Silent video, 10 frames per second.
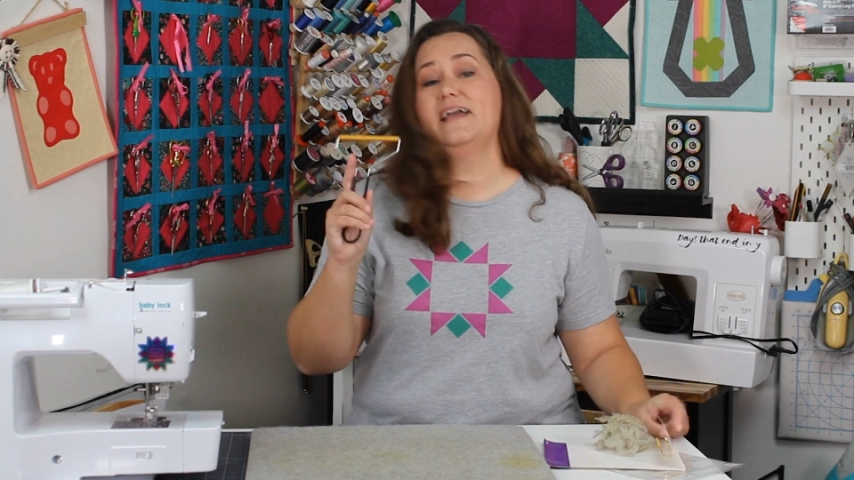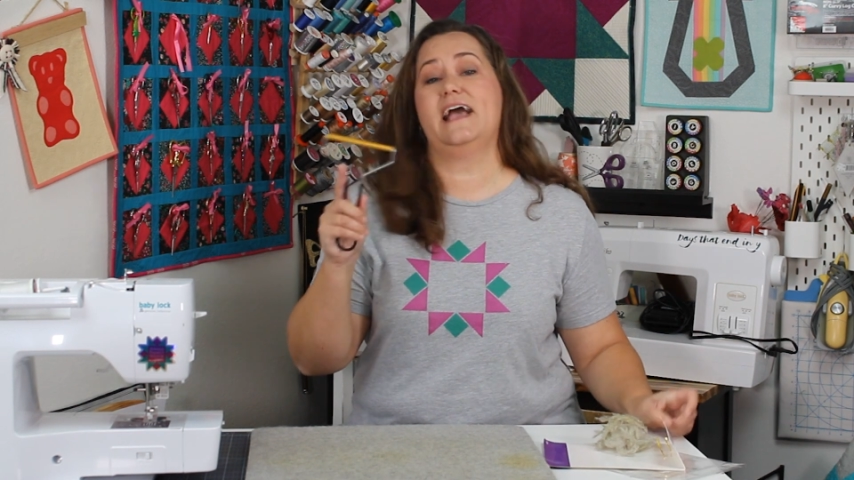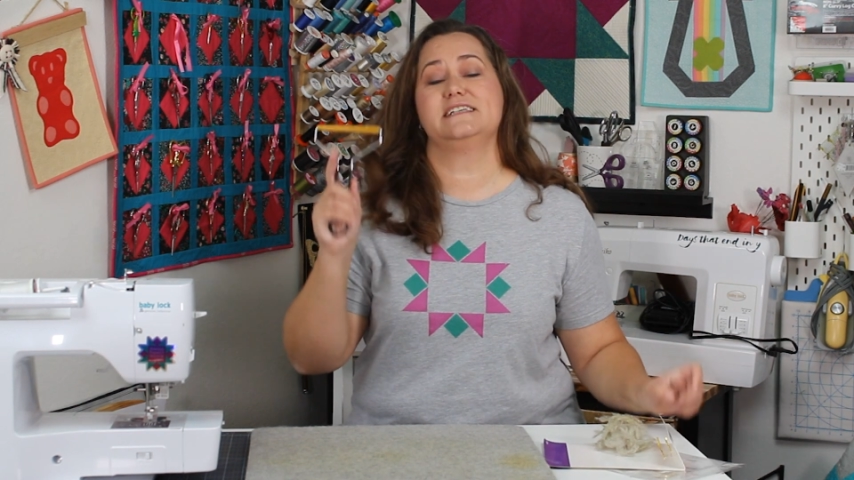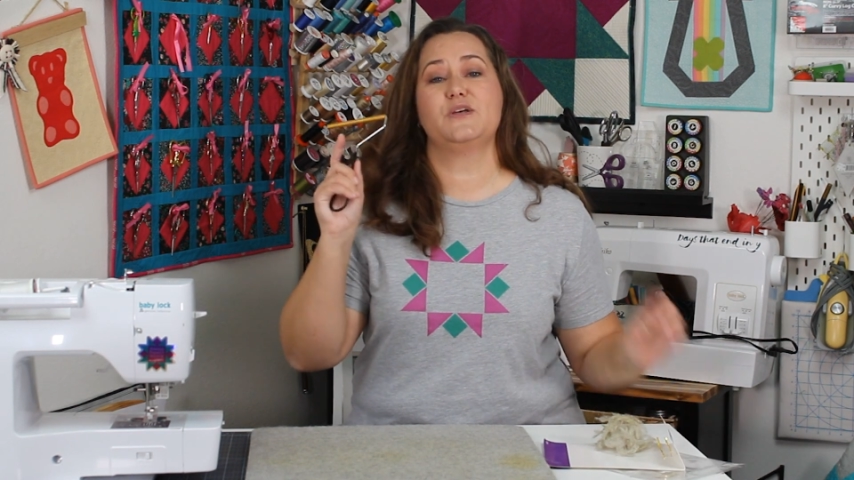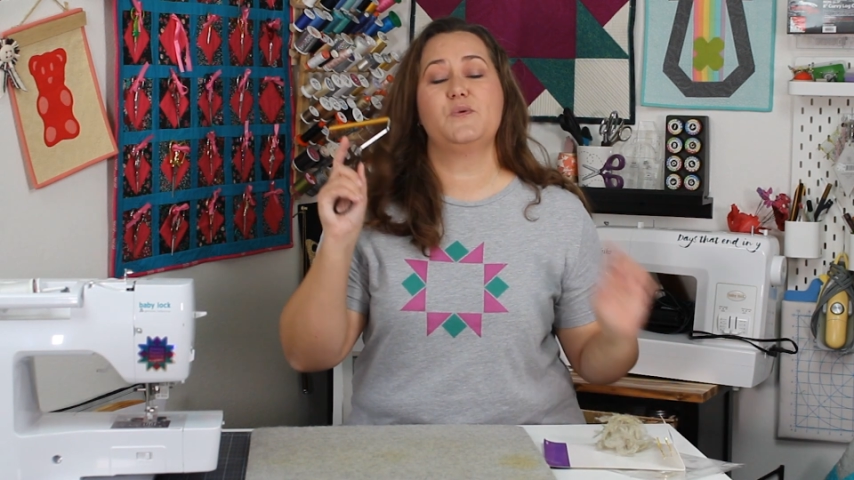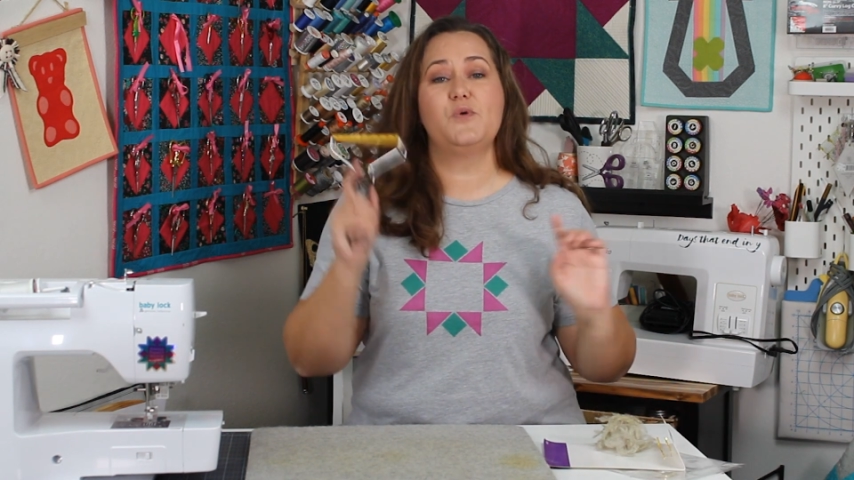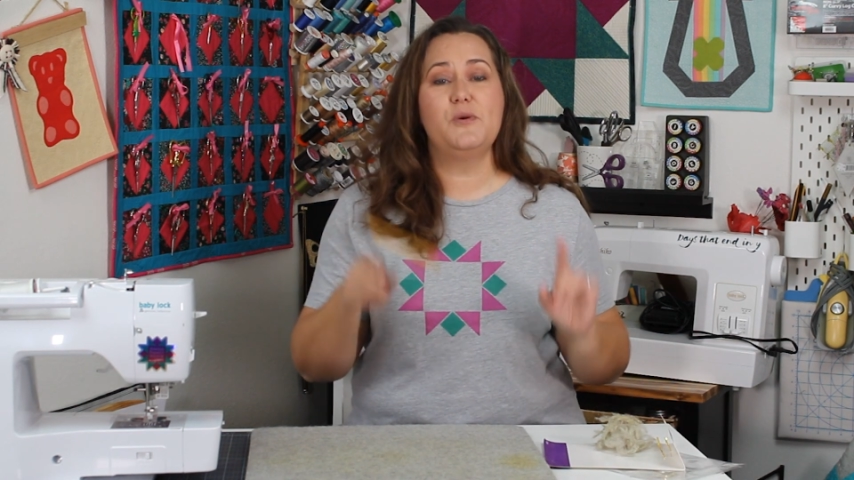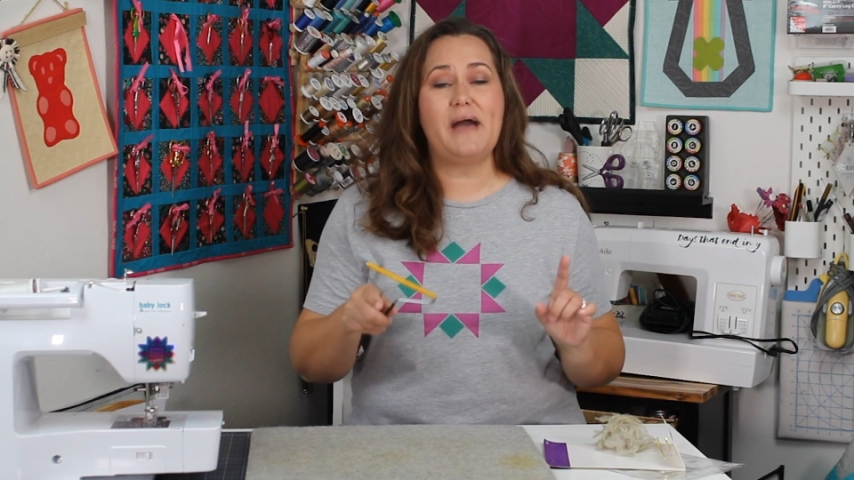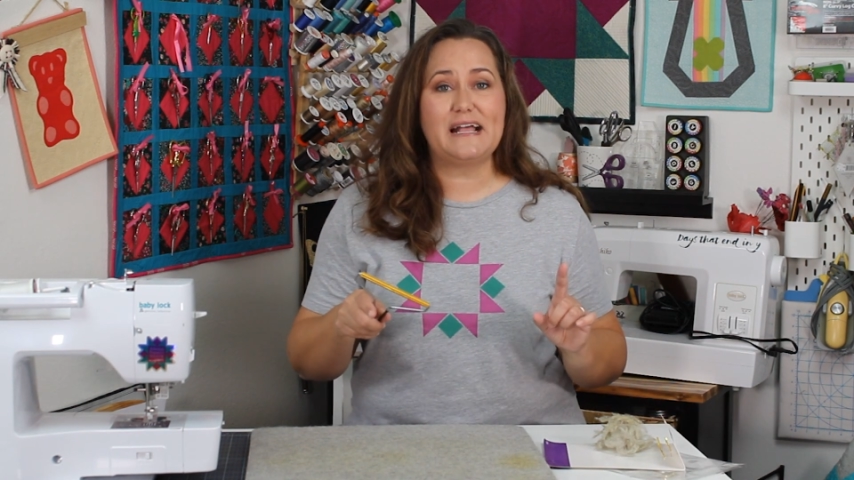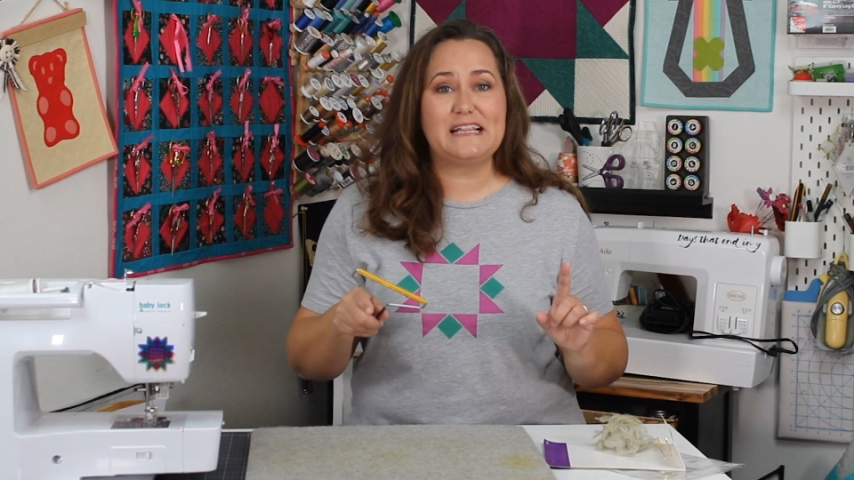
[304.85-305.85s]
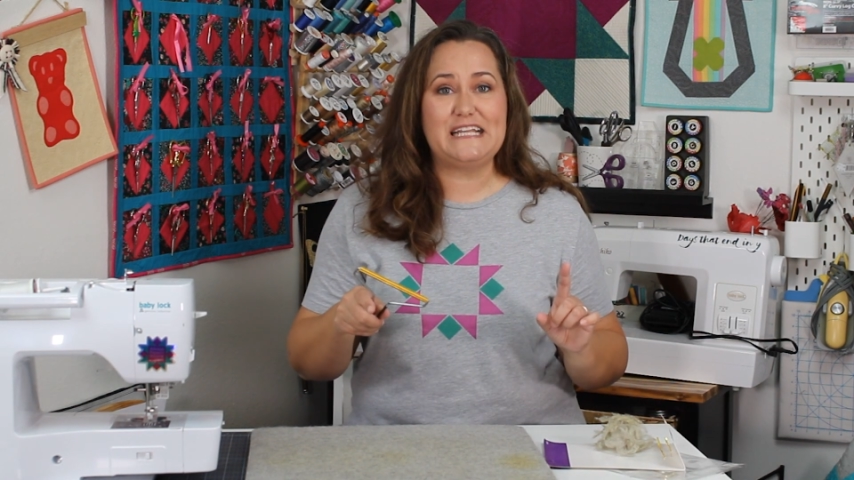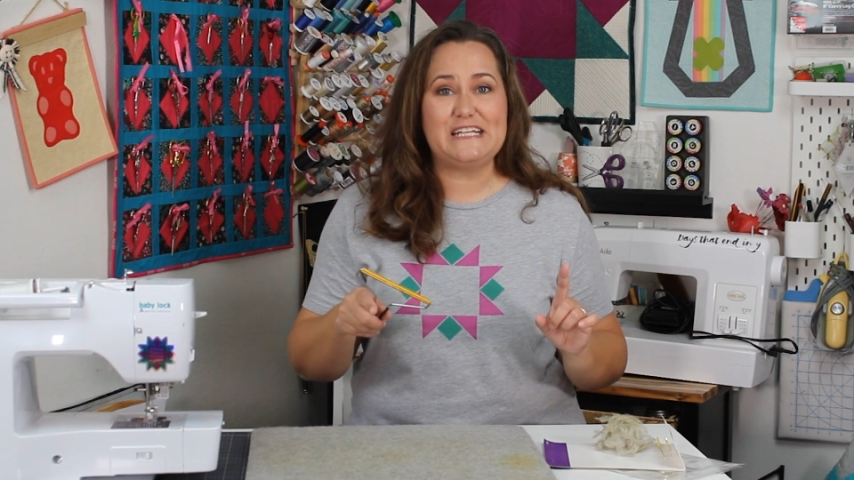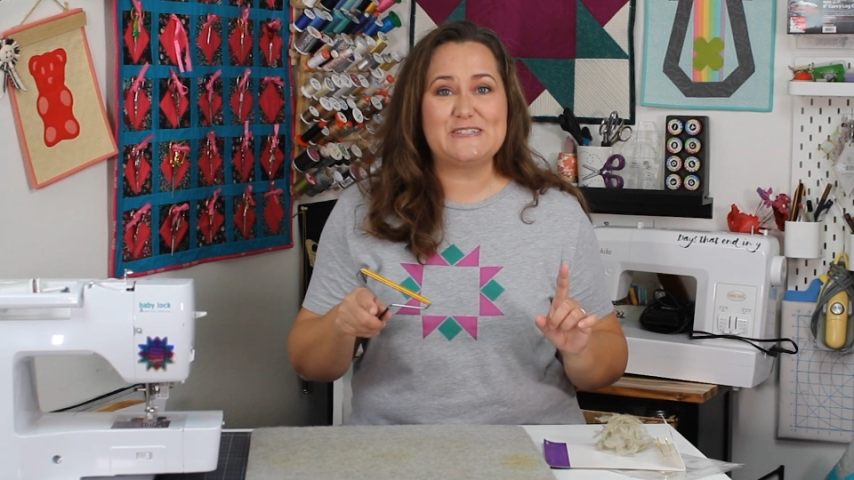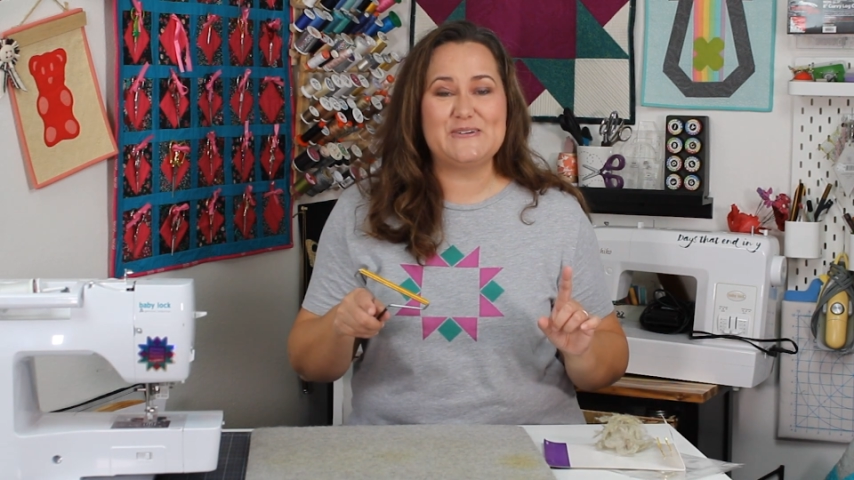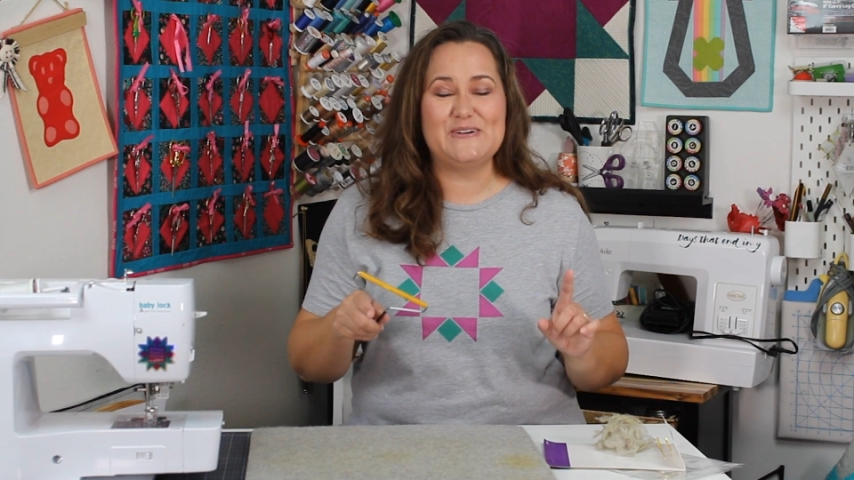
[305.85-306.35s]
Yes, the wool mat
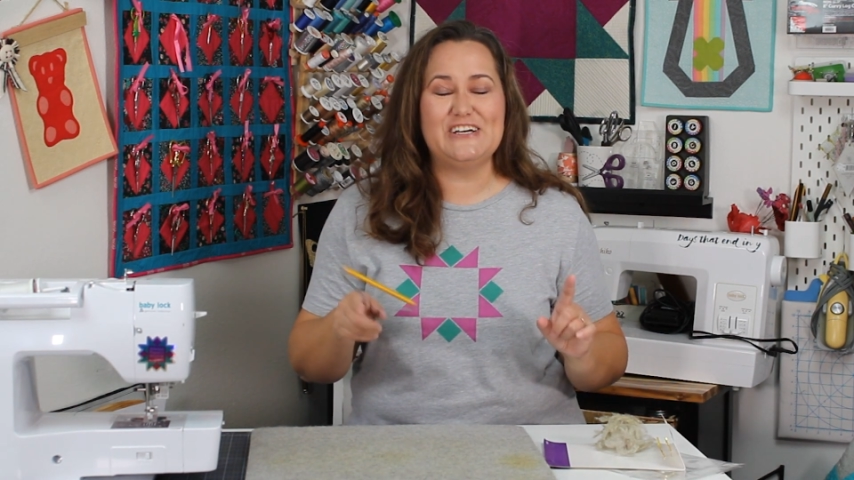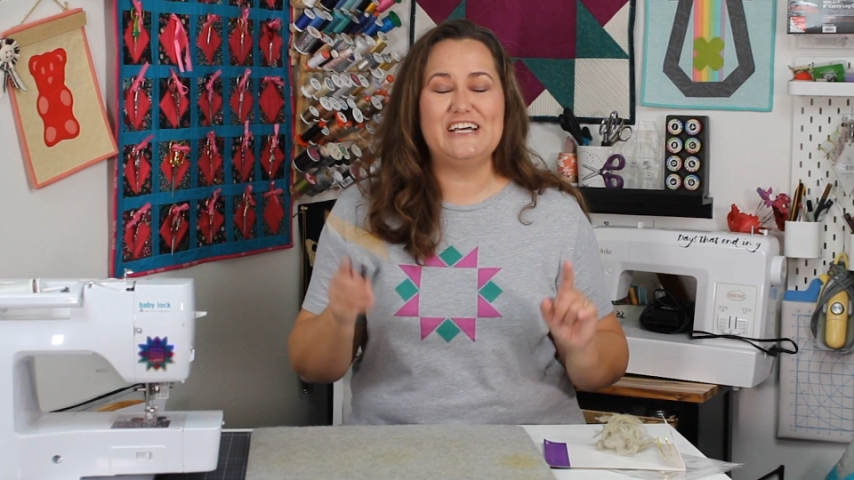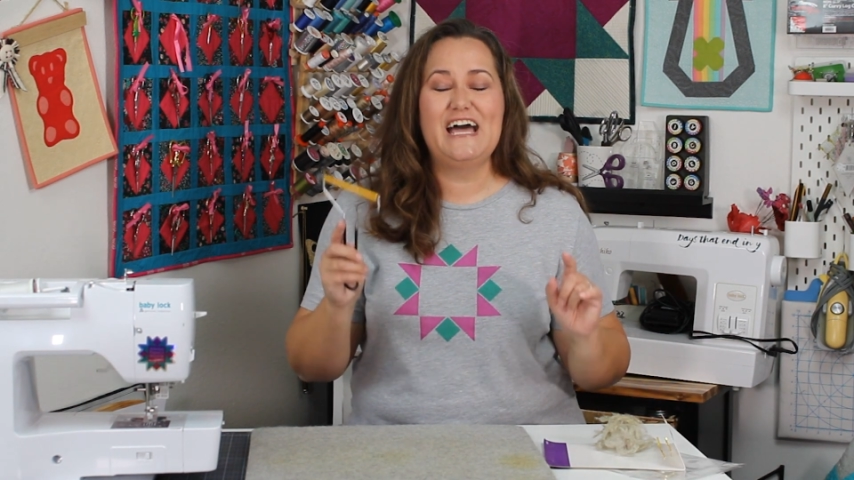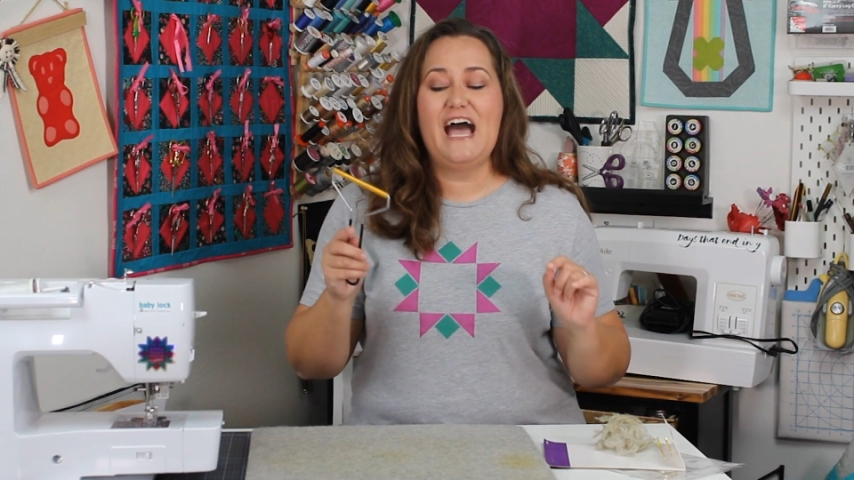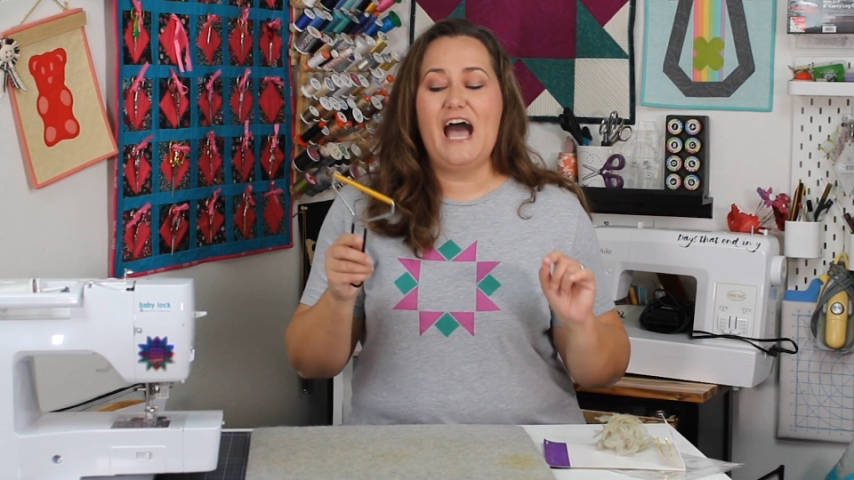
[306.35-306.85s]
cleaning tool.